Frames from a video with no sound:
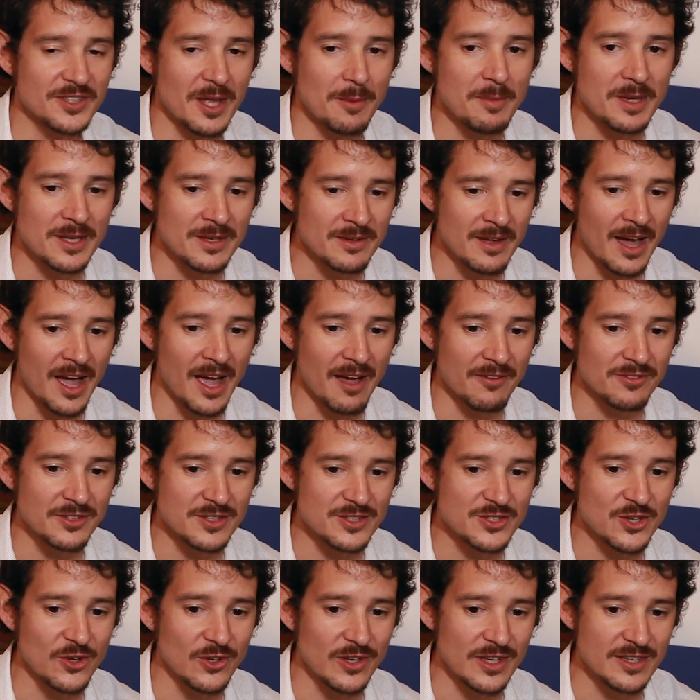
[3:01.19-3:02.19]
I mean, I have
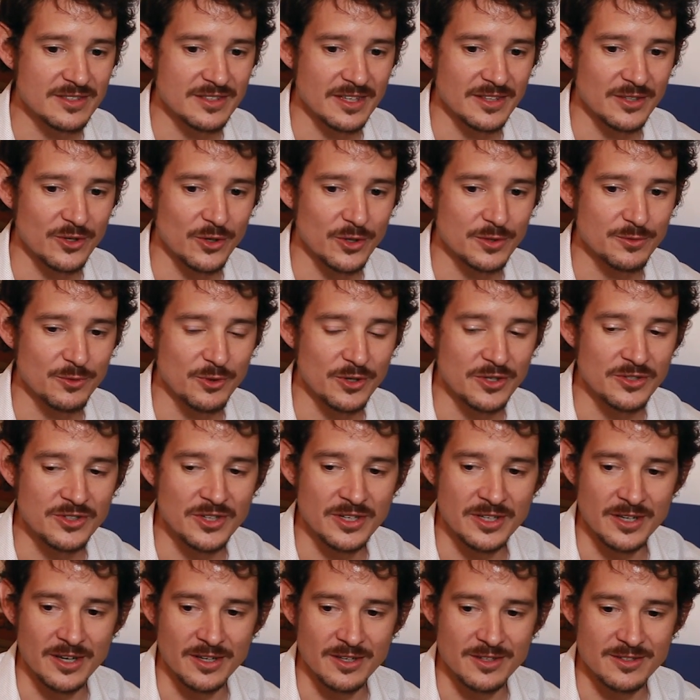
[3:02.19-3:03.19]
these colleagues at the Oxford
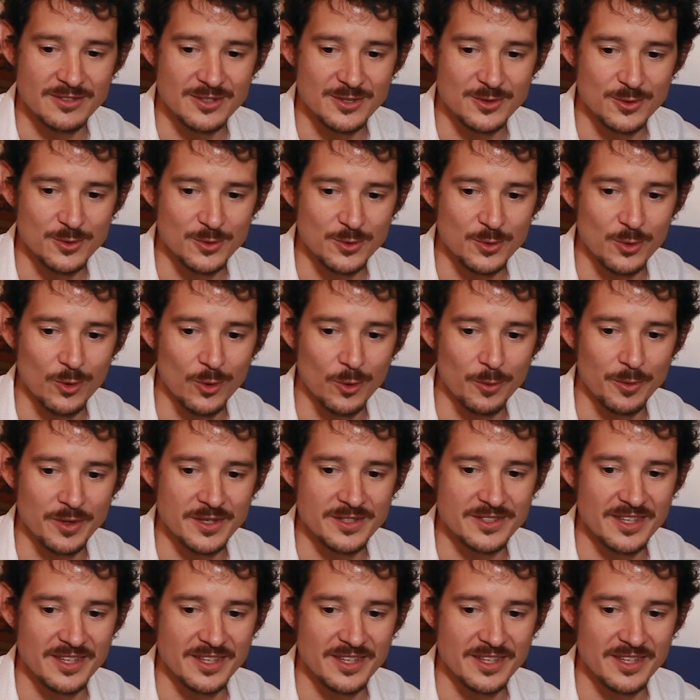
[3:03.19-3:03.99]
Internet Institute who always